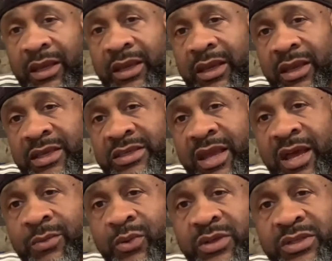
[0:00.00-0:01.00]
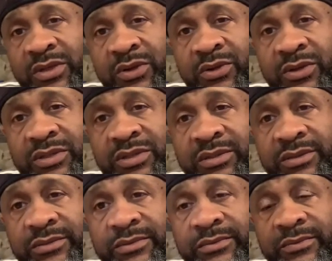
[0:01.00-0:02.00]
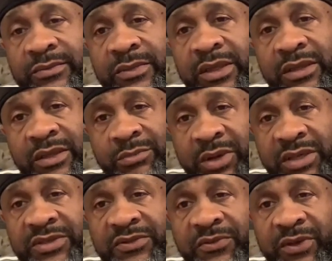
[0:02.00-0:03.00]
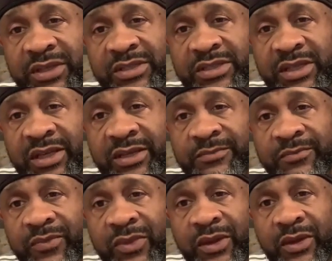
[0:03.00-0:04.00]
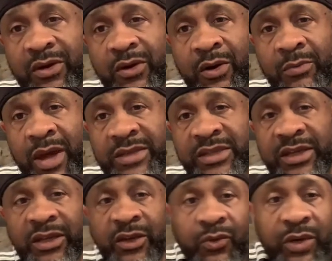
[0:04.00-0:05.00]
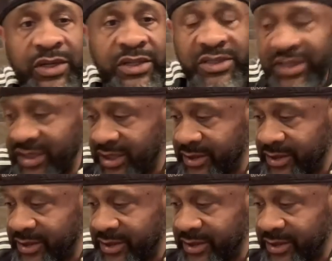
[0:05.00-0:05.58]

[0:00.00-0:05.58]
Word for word: as Kowboy scores, the budget-friendly stick on my scale of one to ten